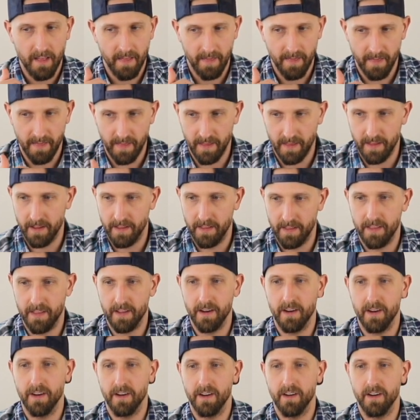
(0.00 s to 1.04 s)

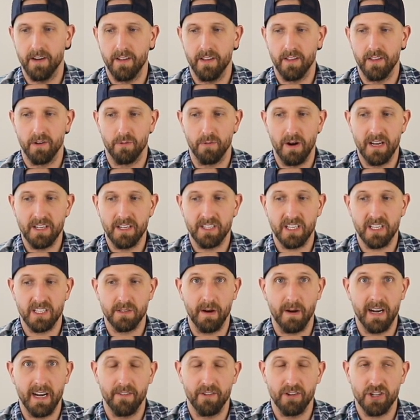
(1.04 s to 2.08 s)
the Redskins
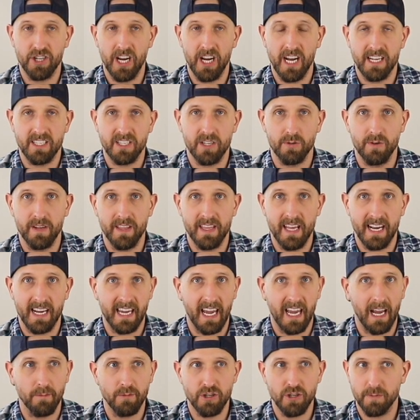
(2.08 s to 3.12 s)
might have a chance to win that
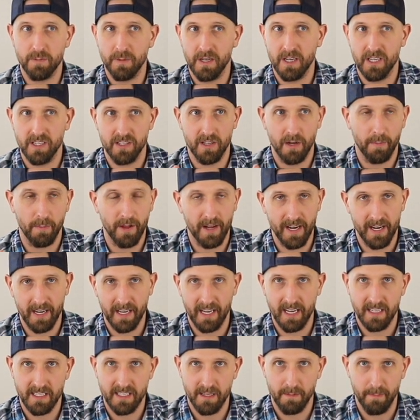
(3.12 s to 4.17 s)
game just because they're playing
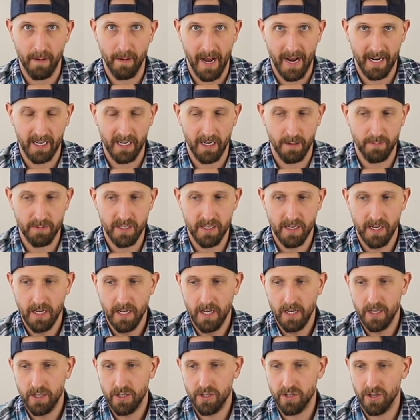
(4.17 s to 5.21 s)
against some backups.
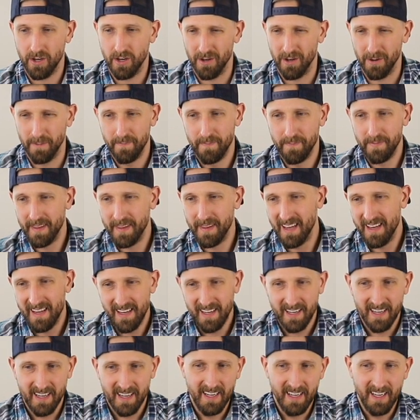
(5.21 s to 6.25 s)
So,
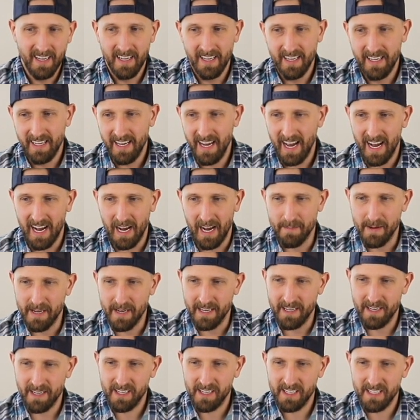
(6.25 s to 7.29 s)
yeah, I
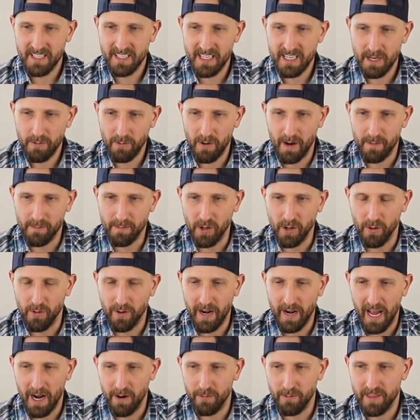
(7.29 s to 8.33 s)
mean, you can see where I'm going
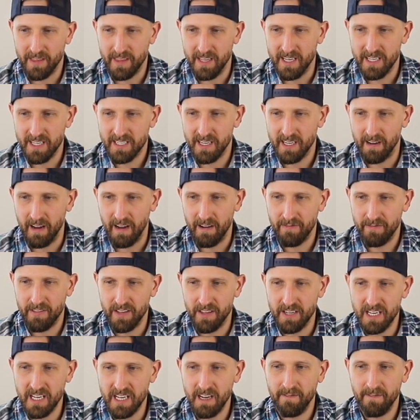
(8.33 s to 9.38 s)
at with this. If
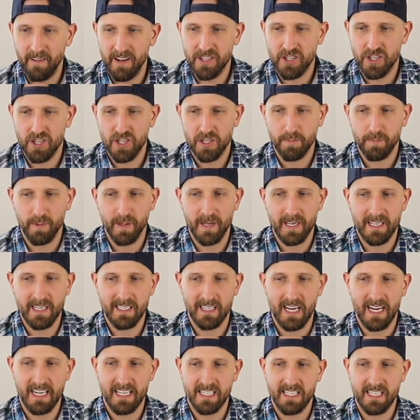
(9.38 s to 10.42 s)
the defense just plays
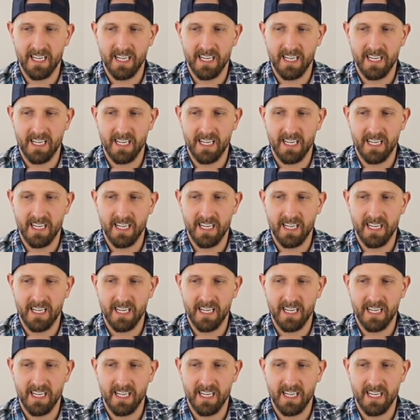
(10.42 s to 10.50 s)
lights